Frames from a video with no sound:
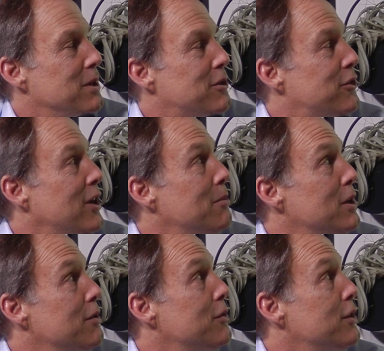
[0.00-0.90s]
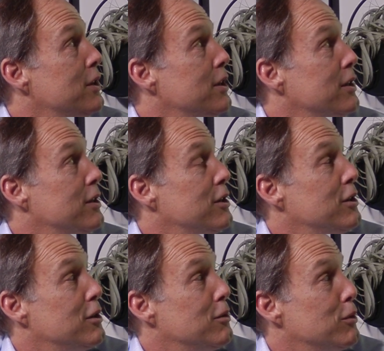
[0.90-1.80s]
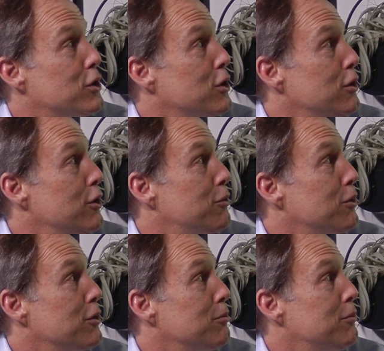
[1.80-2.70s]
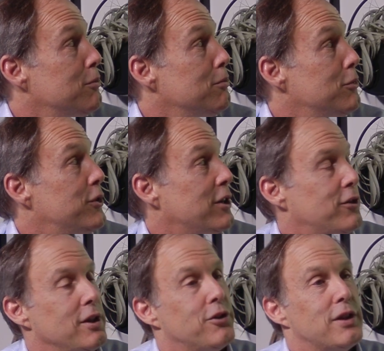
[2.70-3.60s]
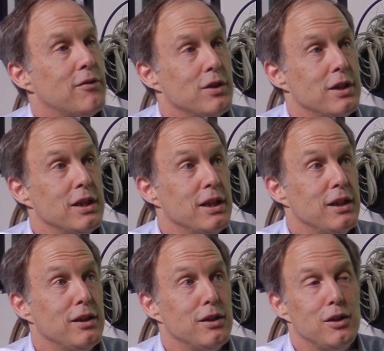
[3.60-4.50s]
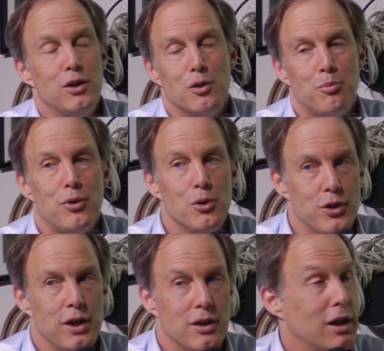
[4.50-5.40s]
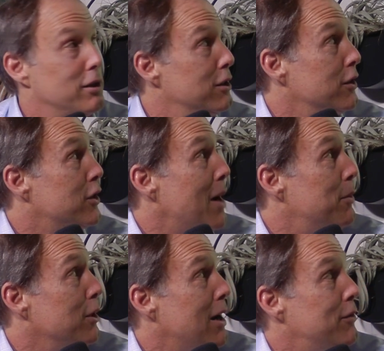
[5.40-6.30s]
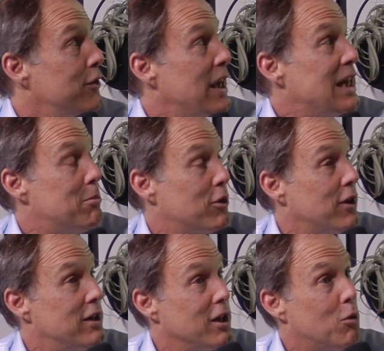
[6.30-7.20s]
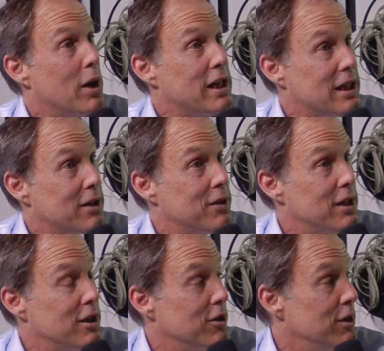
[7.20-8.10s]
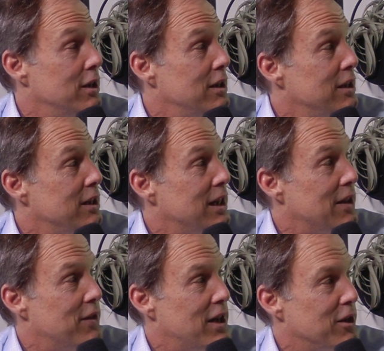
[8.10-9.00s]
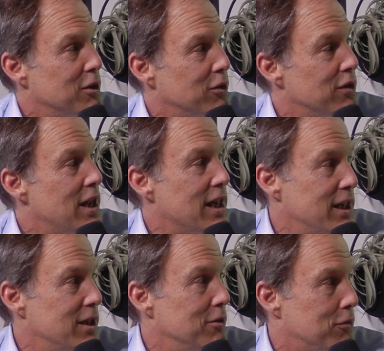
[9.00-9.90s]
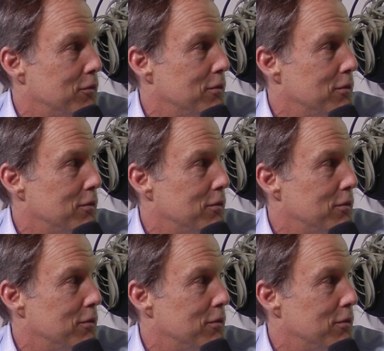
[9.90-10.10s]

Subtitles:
I mean, some of the returns were 60, 70, approaching, the top of the graph is 80%, didn't quite get there. And then it goes negative.